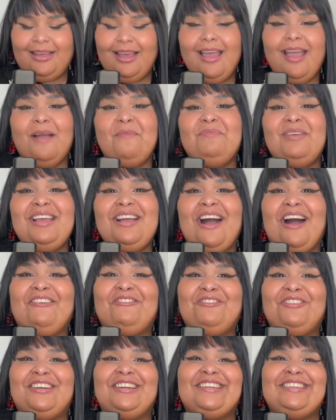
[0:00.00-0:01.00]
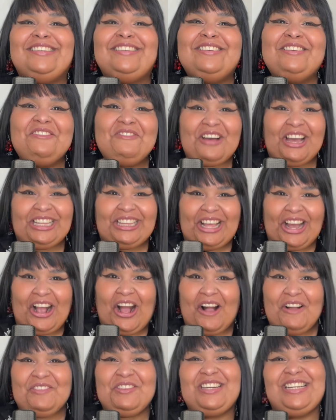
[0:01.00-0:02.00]
and be confident. Find that
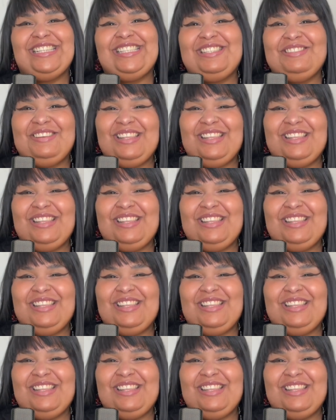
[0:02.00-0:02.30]
confidence